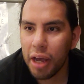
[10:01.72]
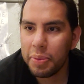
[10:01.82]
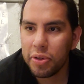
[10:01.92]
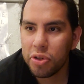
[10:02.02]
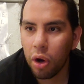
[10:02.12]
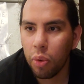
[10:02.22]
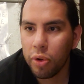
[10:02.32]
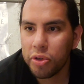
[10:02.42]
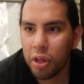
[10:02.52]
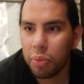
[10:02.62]
type in Star
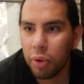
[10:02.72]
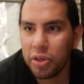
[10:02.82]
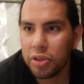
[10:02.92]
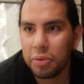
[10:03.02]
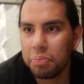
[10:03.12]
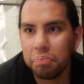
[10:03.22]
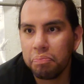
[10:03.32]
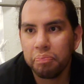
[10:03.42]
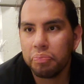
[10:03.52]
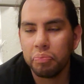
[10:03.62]
Wars Celebration
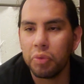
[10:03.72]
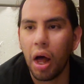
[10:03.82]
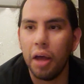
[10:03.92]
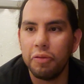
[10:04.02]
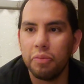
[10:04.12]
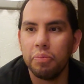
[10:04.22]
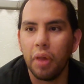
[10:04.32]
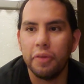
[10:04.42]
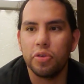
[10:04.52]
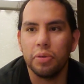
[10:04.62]
live
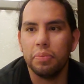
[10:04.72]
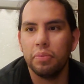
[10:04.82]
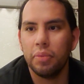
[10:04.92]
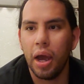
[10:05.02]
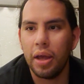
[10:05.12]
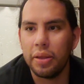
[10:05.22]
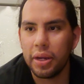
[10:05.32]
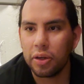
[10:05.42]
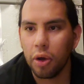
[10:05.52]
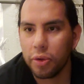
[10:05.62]
stream. And
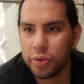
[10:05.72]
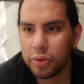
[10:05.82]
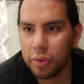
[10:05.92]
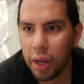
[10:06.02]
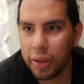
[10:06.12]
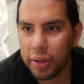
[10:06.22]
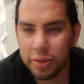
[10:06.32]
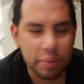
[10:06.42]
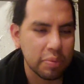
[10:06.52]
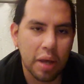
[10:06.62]
then it goes. And then
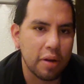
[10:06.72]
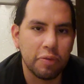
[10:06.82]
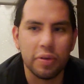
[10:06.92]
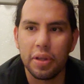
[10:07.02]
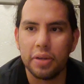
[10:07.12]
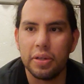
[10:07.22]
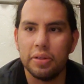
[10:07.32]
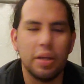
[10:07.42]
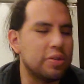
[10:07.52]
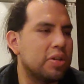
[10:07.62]
he said
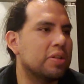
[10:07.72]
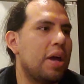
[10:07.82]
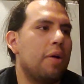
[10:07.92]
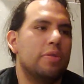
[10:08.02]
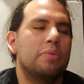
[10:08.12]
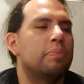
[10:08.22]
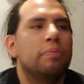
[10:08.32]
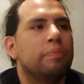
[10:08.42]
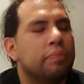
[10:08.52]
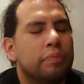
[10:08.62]
950,000 in 6 hours.
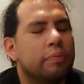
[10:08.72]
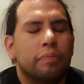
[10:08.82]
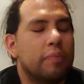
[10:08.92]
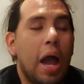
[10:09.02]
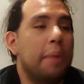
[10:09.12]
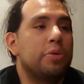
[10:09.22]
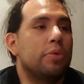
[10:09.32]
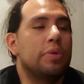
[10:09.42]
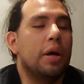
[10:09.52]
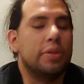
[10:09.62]

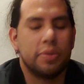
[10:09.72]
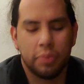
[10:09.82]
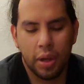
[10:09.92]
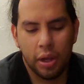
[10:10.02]
Absolutely nuts.